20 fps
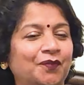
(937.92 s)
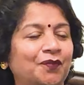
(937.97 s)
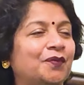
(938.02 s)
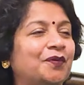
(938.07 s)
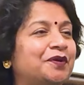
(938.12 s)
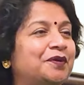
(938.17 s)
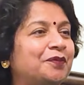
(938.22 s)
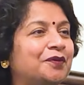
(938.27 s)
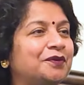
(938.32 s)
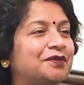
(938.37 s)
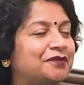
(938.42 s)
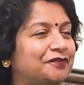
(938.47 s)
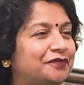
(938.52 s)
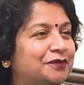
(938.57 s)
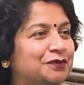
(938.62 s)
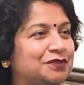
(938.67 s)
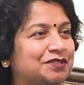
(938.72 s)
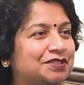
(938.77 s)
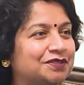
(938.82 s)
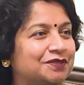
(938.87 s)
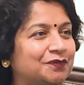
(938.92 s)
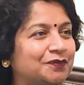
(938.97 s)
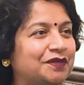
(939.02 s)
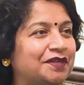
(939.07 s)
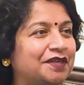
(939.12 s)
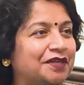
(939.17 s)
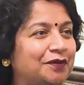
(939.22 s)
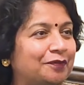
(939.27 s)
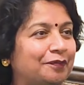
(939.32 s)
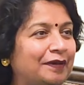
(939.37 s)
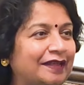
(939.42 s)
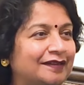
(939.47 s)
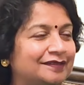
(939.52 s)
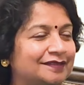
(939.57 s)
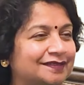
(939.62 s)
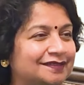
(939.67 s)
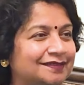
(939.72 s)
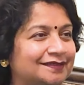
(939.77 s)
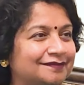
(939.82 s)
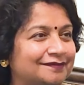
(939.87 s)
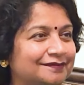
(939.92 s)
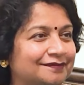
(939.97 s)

What about the future? What are your plans?